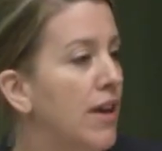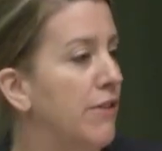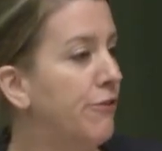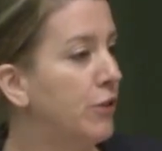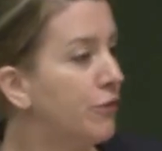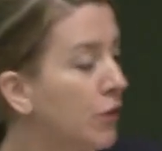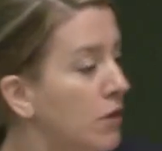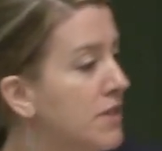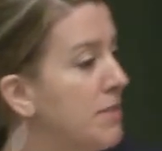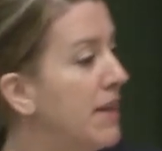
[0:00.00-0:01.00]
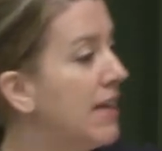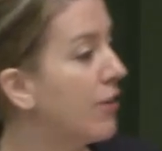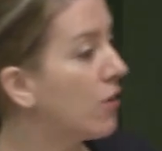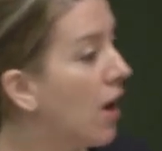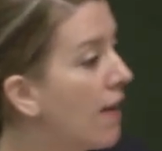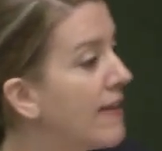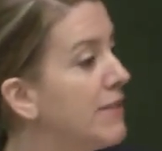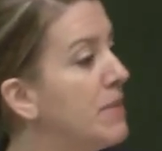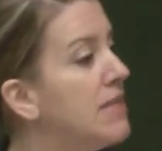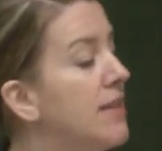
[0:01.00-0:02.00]
and Food First and many other
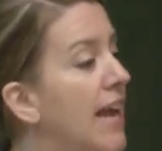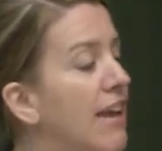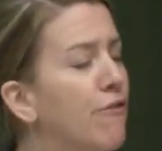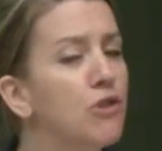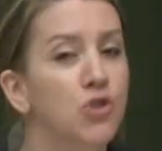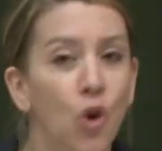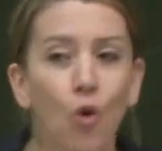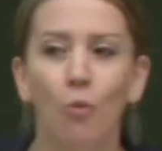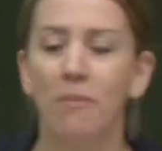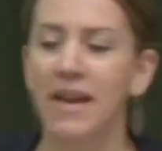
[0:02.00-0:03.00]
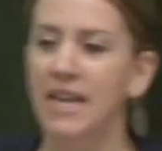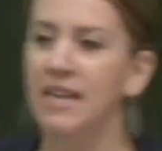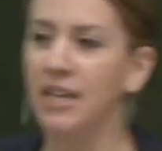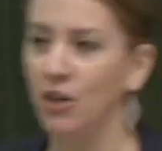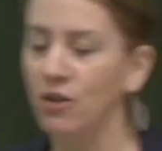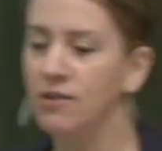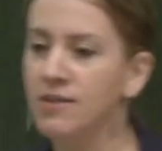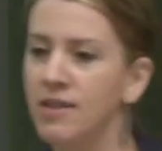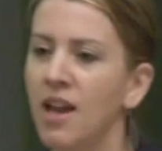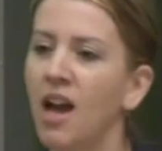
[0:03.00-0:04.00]
colleagues have been saying for so many
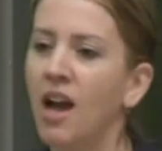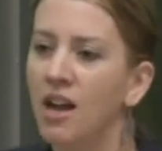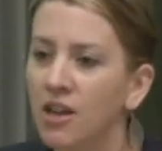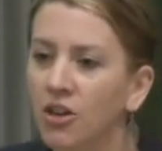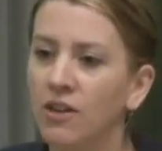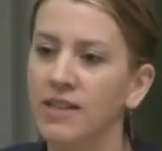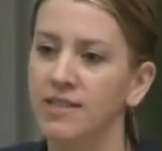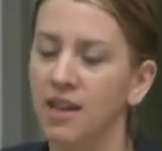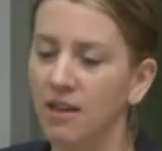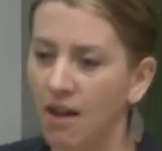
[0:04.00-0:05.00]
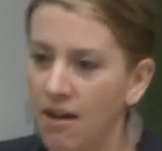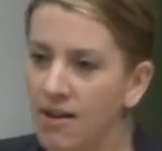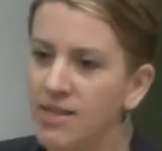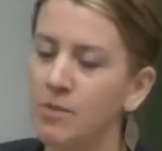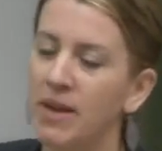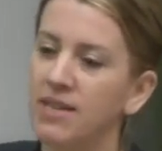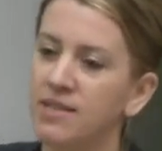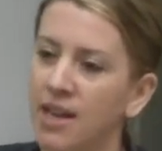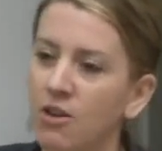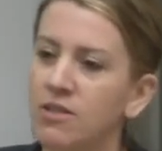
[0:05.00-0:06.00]
years, hunger is not caused by a
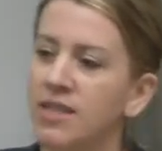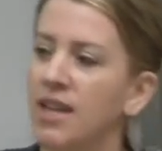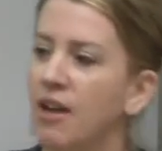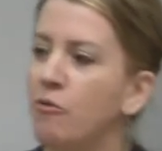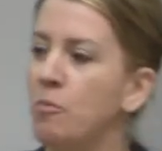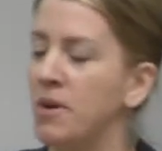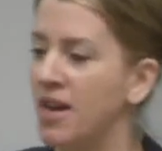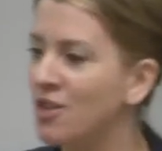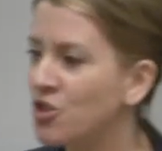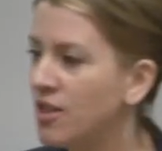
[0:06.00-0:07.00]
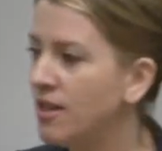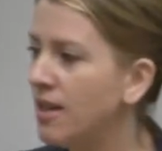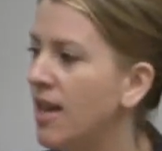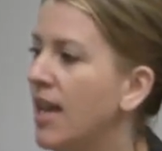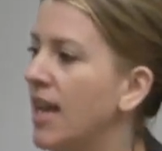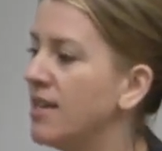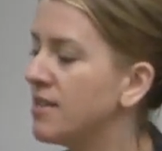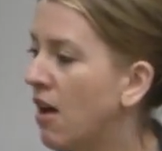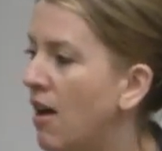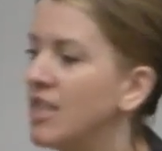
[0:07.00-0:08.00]
scarcity of production, it
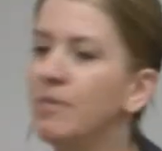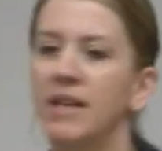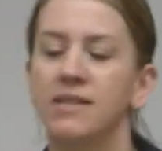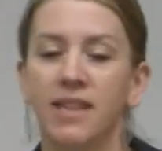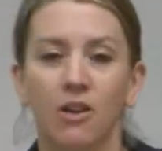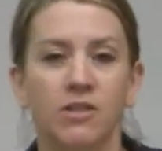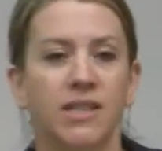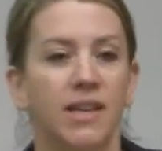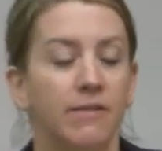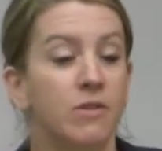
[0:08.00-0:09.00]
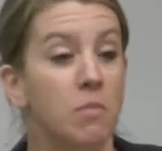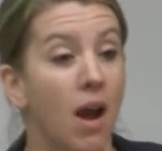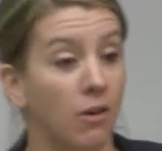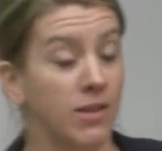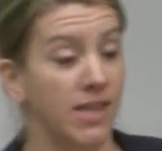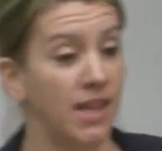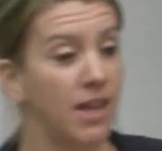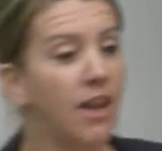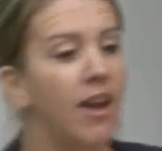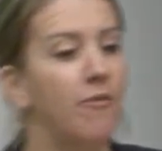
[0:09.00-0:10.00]
is caused by a scarcity of
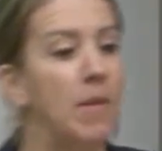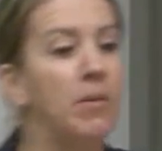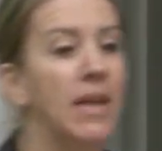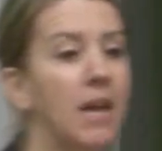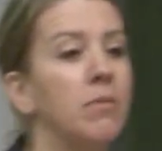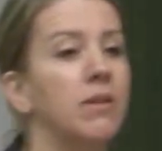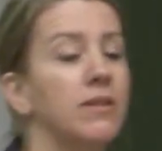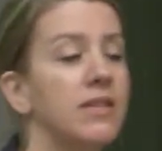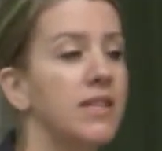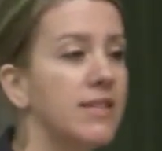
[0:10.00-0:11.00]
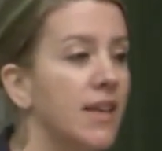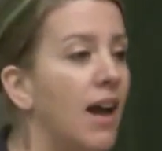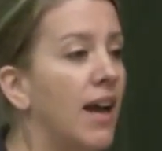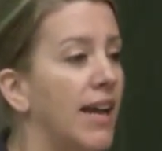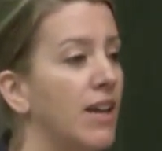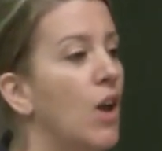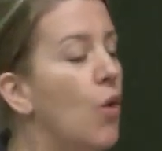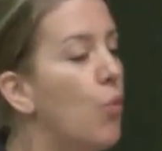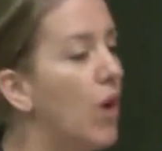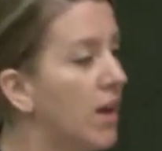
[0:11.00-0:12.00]
democracy, of people able to decide
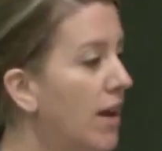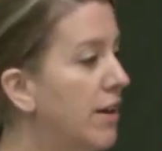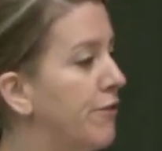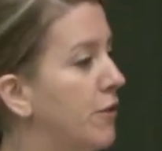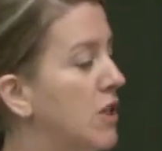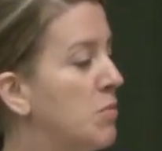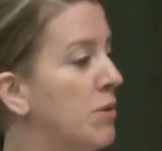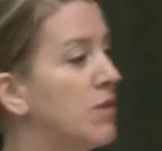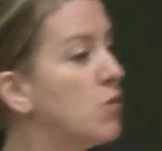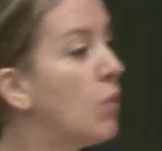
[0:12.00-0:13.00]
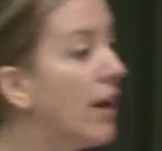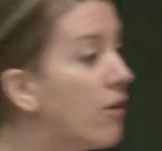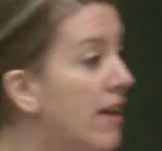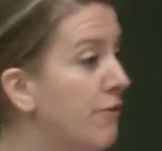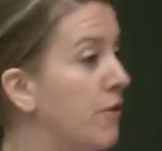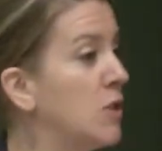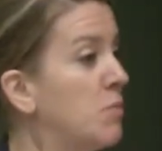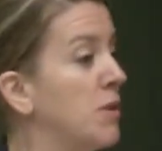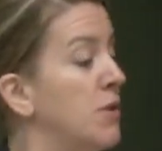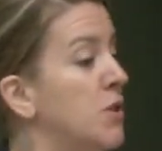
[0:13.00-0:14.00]
what kind of food is produced, where that food is
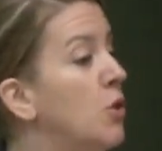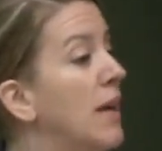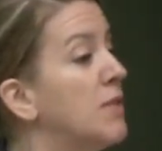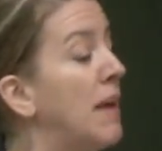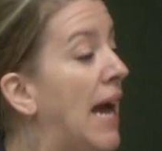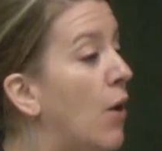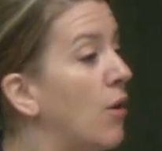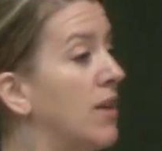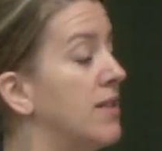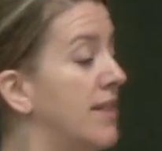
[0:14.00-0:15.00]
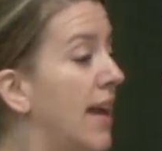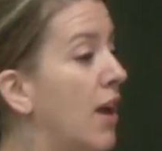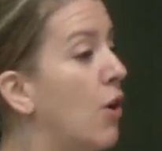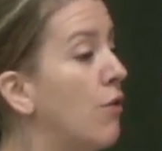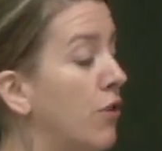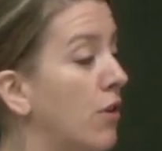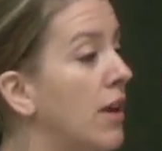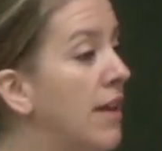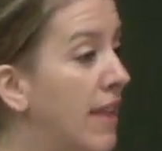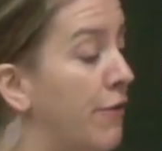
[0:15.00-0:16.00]
produced, who has power and say over
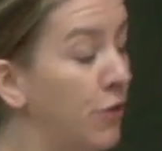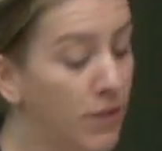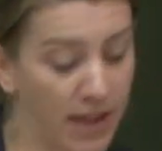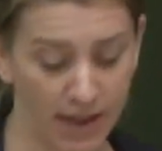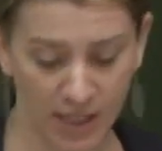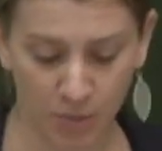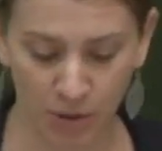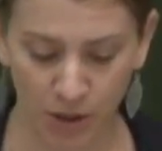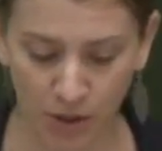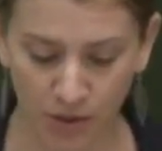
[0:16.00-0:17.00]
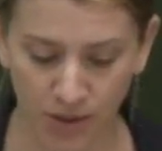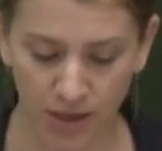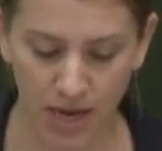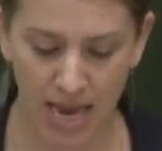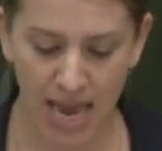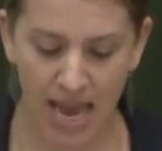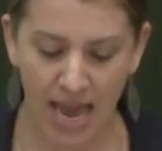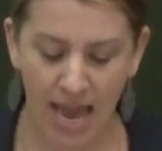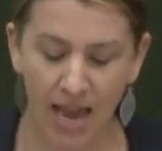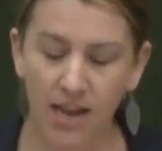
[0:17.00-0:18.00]
that food that gets produced.
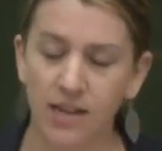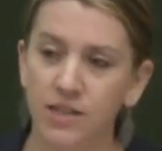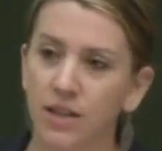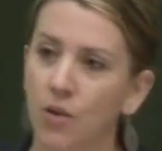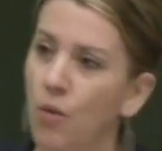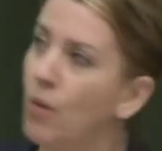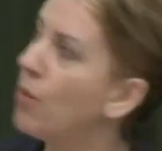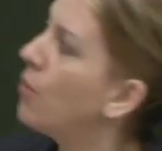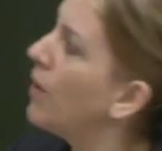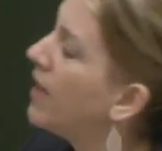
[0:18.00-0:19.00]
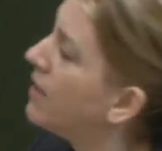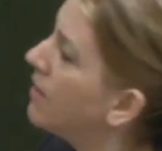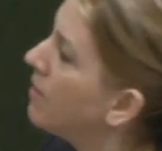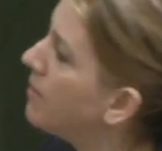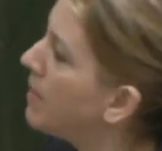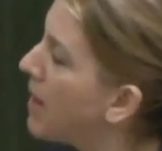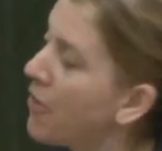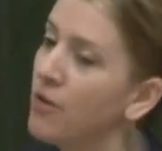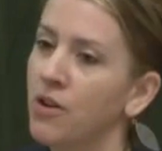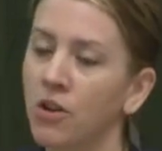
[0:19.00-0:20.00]
And what, what my
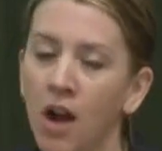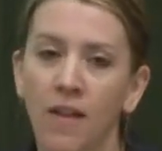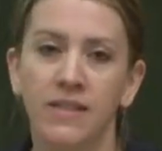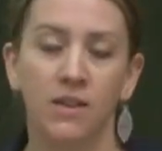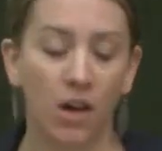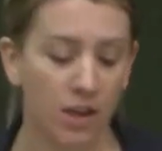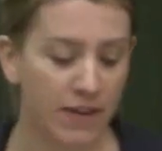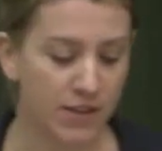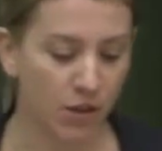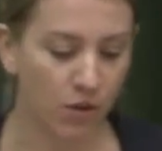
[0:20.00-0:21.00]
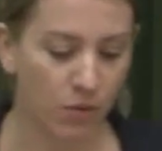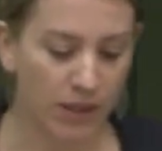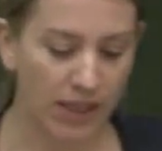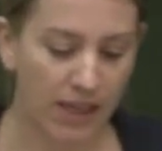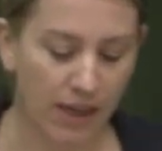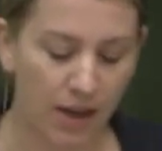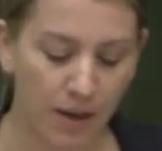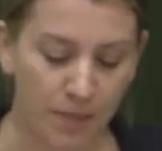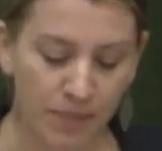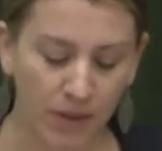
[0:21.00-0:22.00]
mother and her colleagues and all of us are really
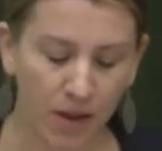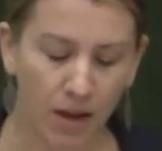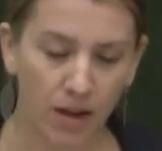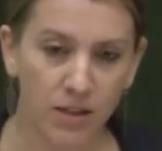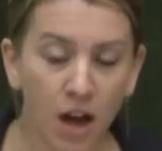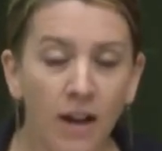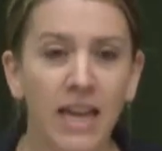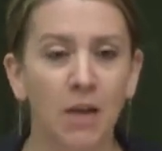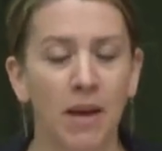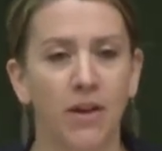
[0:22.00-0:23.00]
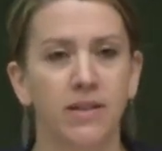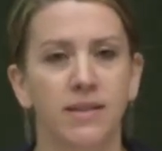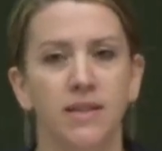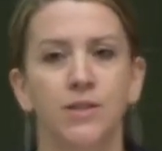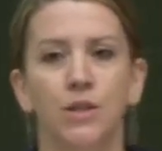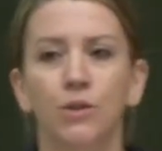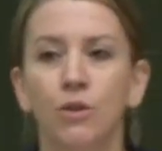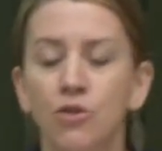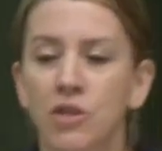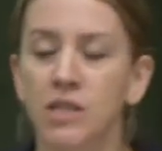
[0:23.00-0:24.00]
um, uh, talking about is then
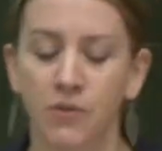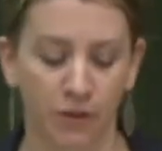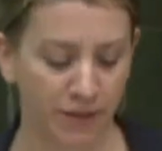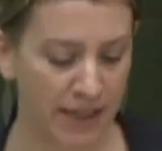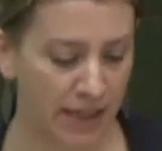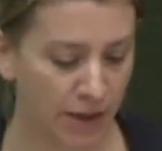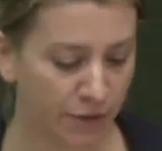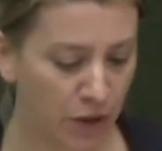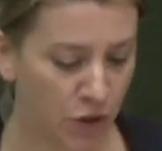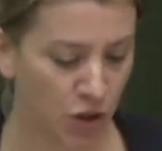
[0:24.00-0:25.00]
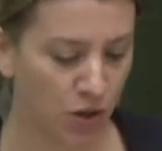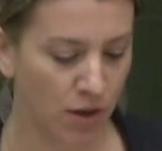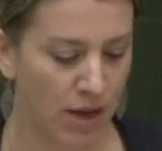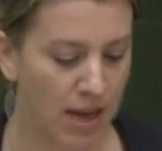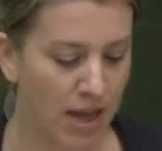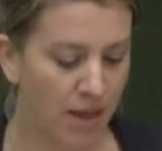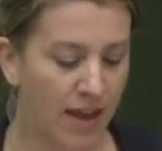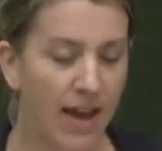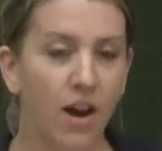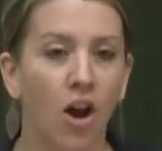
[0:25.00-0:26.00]
solutions for feeding the future
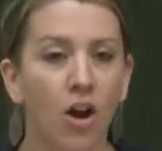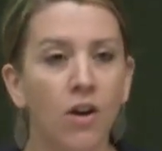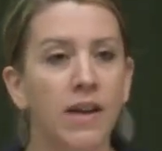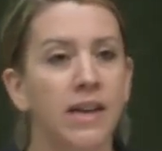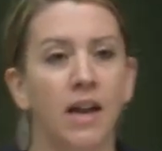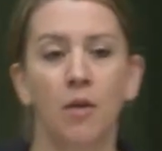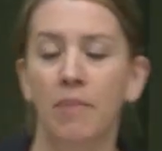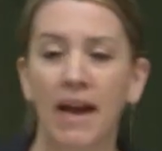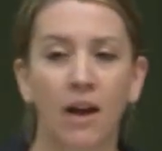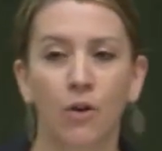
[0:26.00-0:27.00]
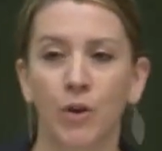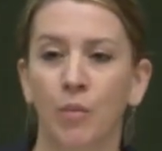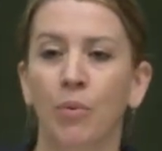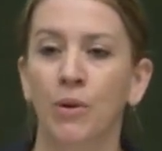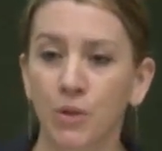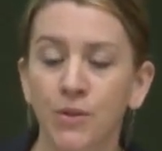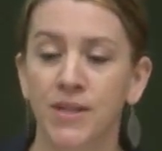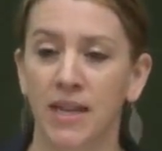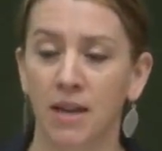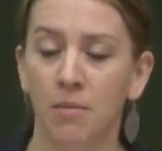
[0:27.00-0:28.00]
that aren't about
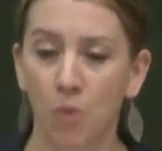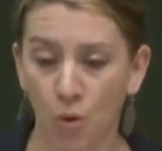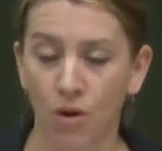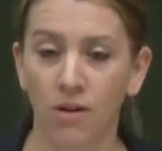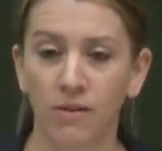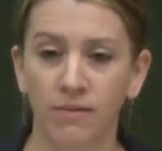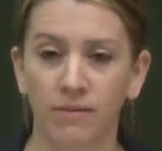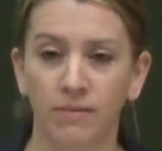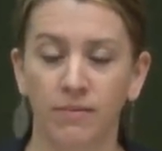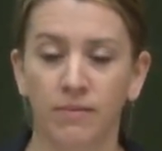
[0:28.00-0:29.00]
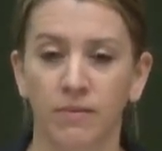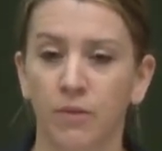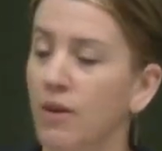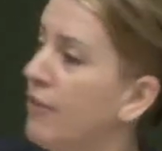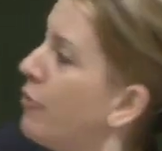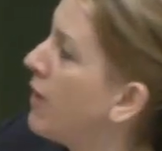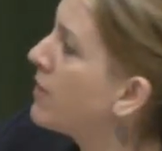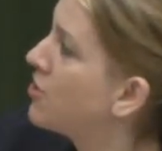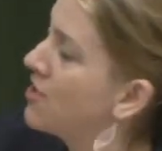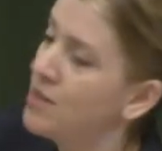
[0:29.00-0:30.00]
producing more. For if it
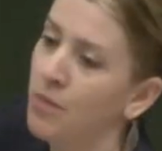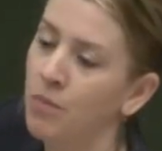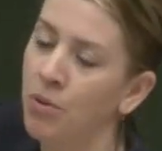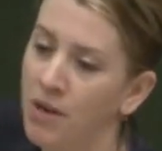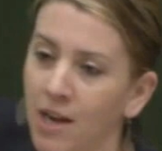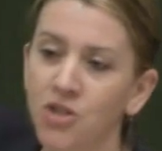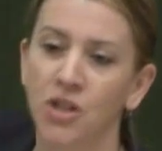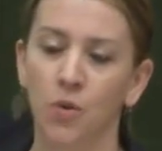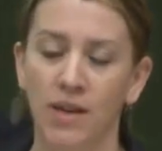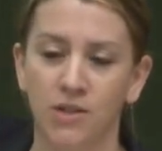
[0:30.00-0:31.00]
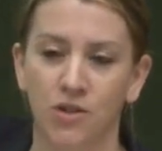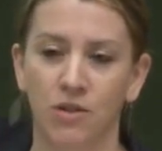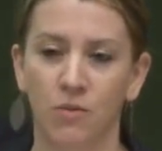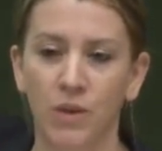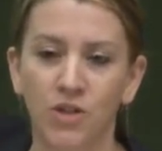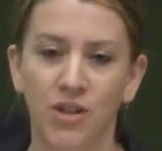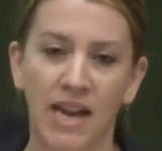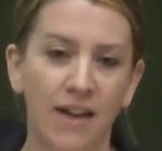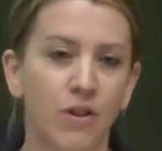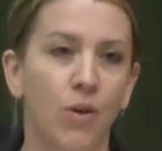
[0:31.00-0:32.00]
was just a production question, we should
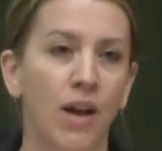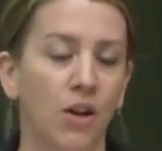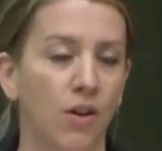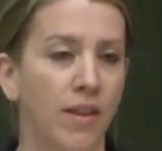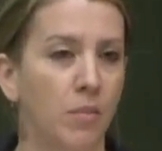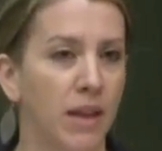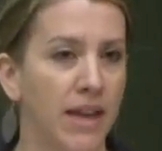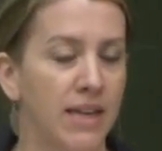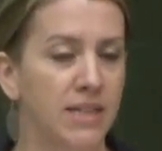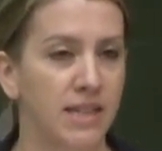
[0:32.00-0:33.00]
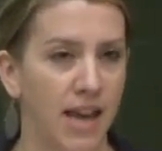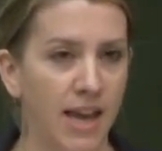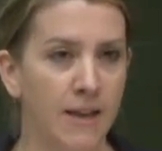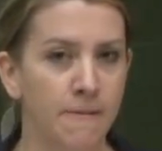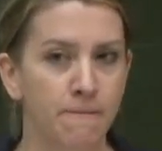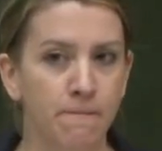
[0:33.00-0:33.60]
have no hunger on the planet today.